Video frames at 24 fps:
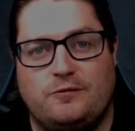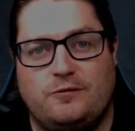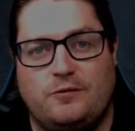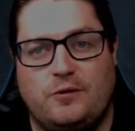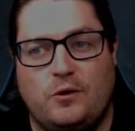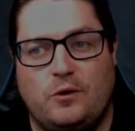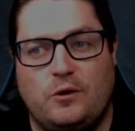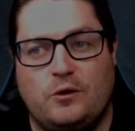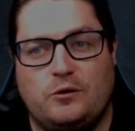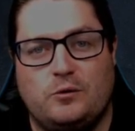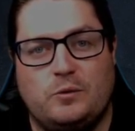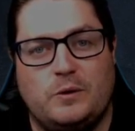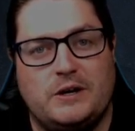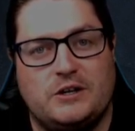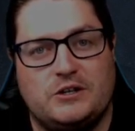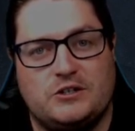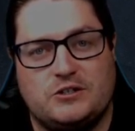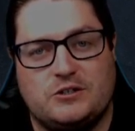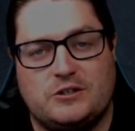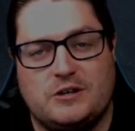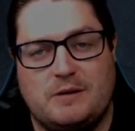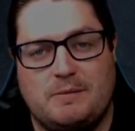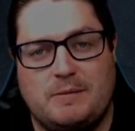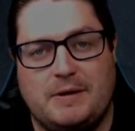for Twitch
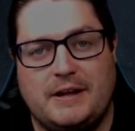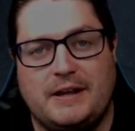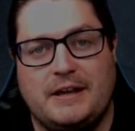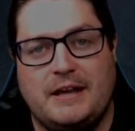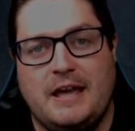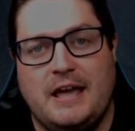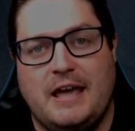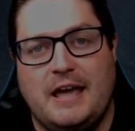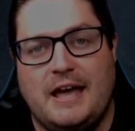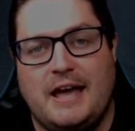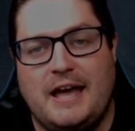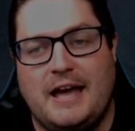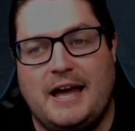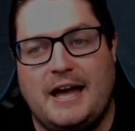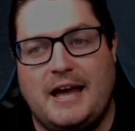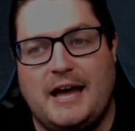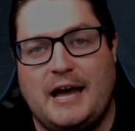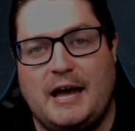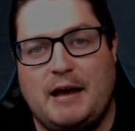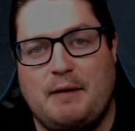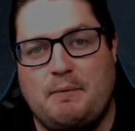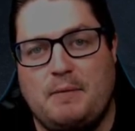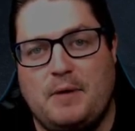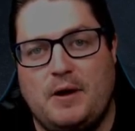streaming,
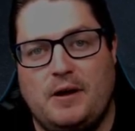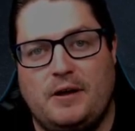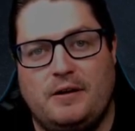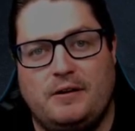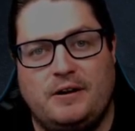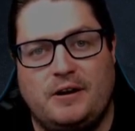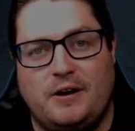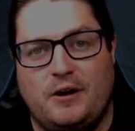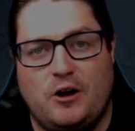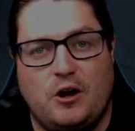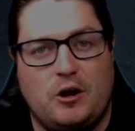you know,